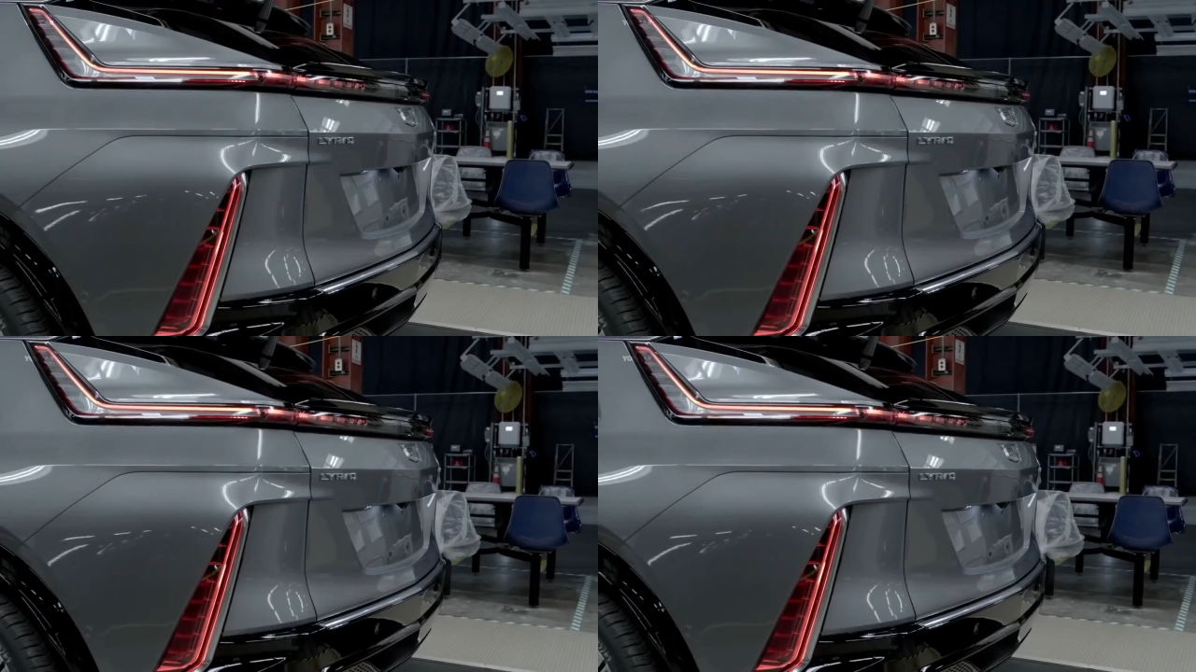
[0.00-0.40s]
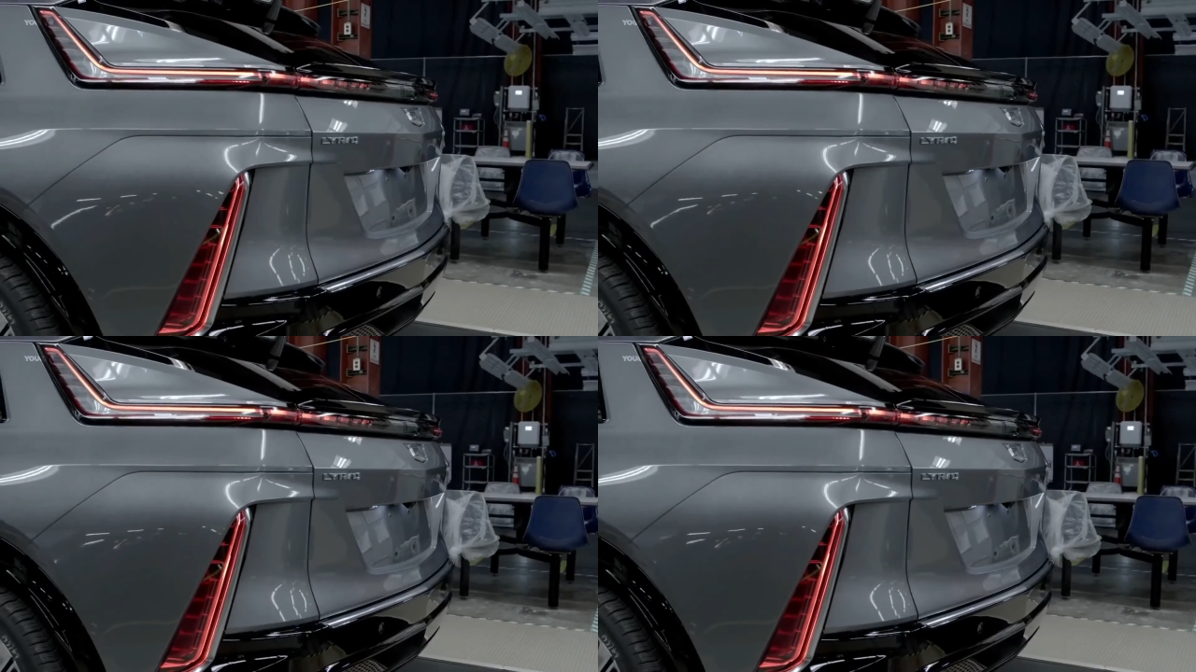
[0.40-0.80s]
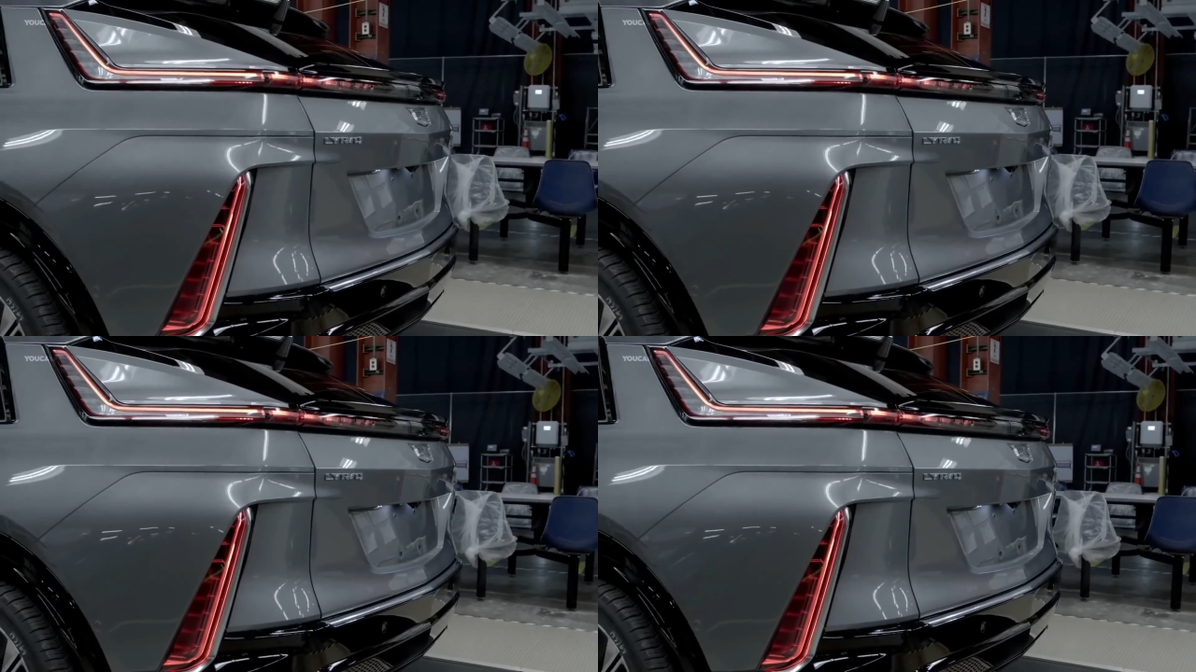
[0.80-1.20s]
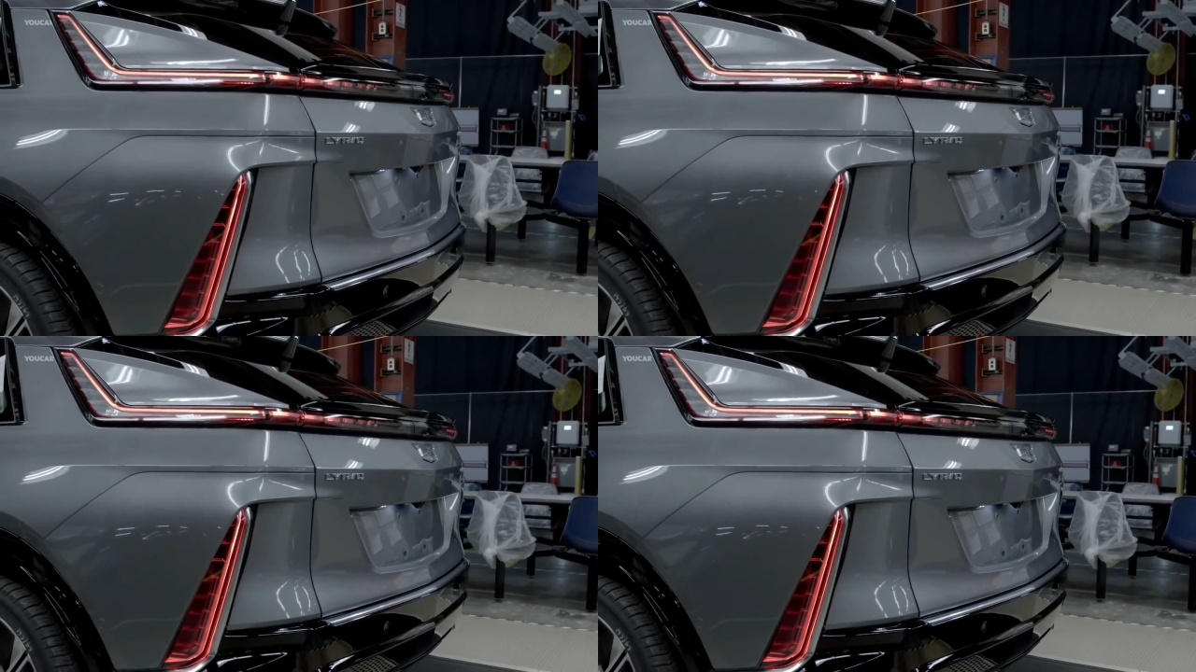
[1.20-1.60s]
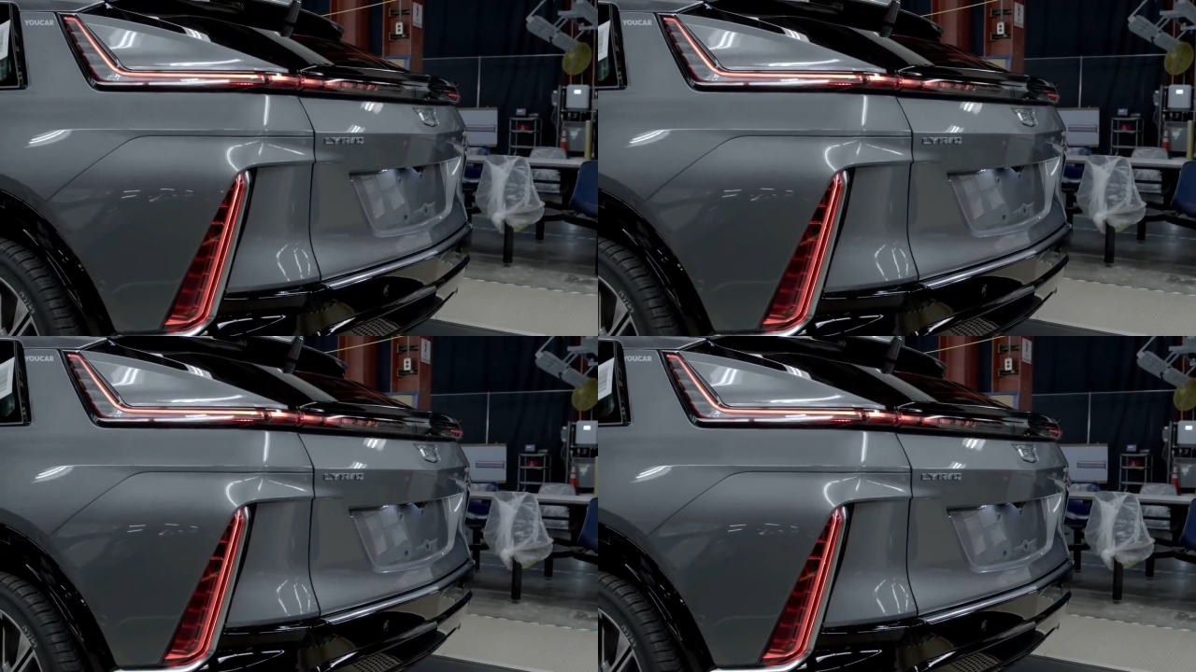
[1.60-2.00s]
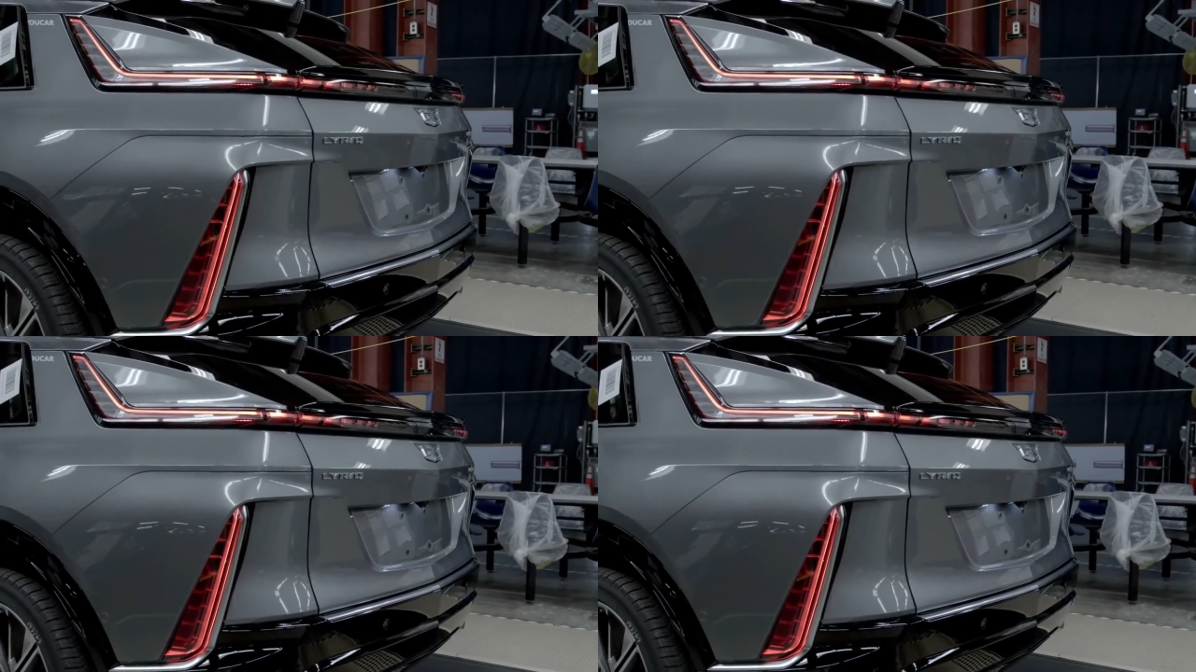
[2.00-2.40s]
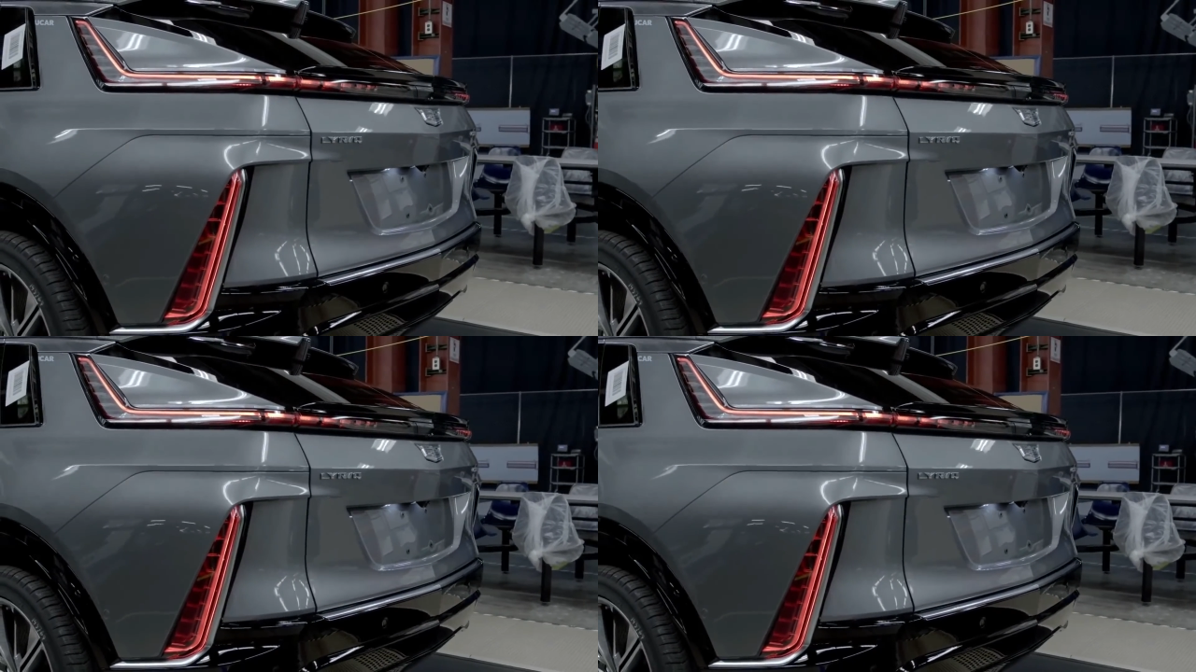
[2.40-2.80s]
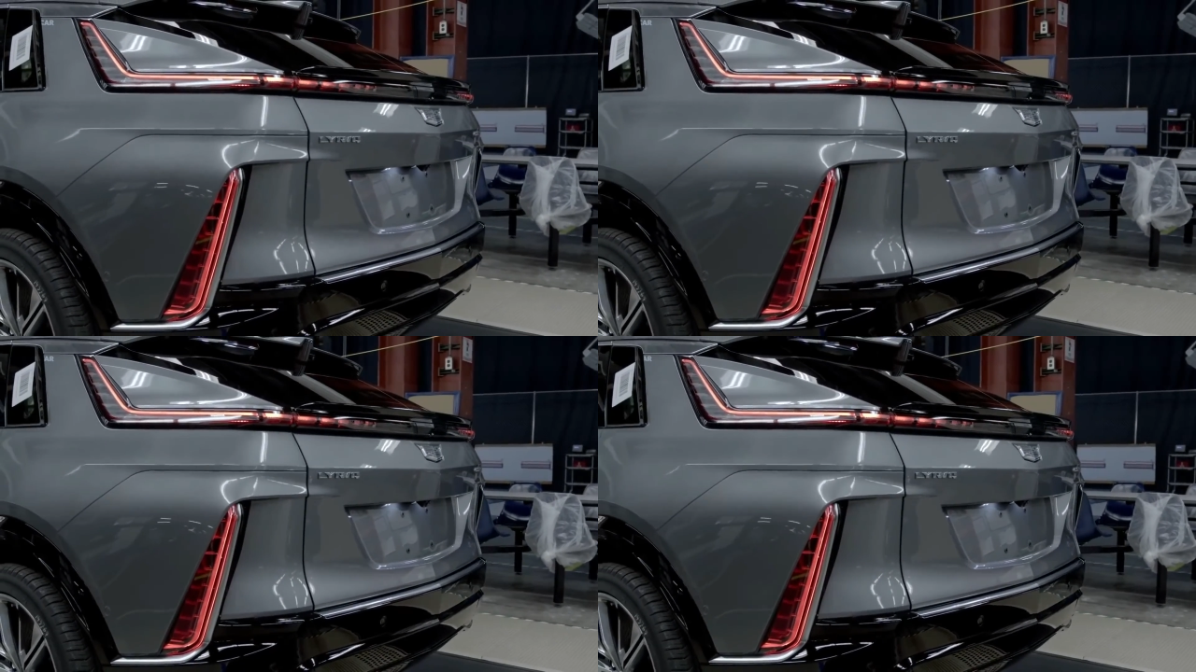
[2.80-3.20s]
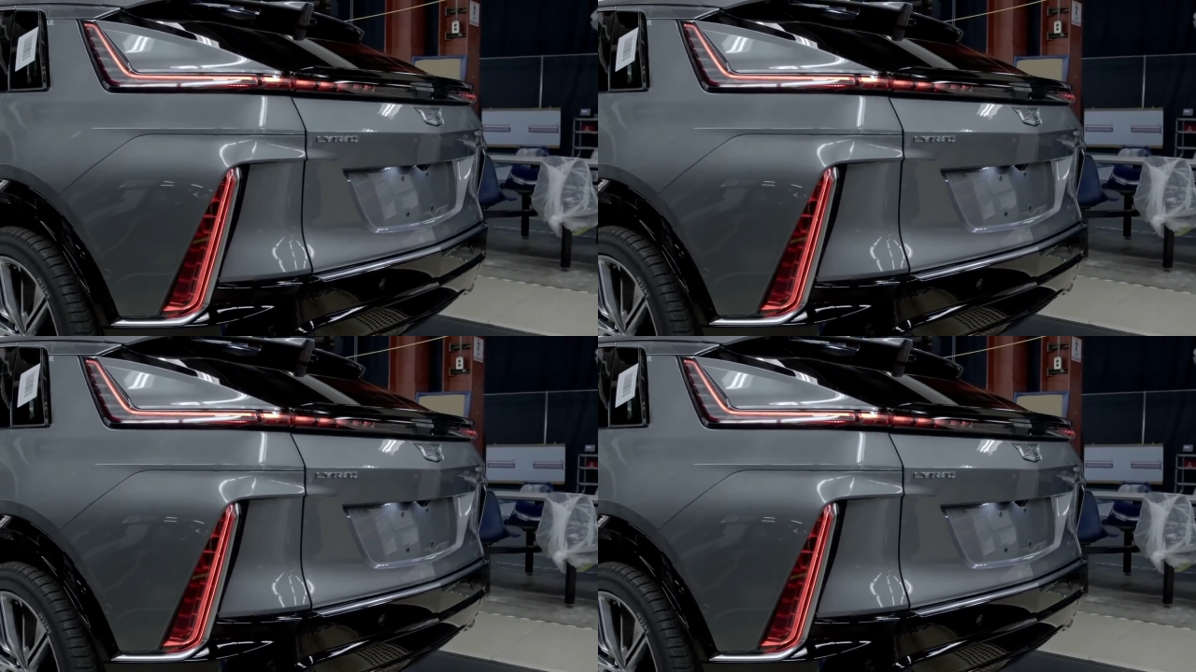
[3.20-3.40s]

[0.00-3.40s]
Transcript: (no speaker visible)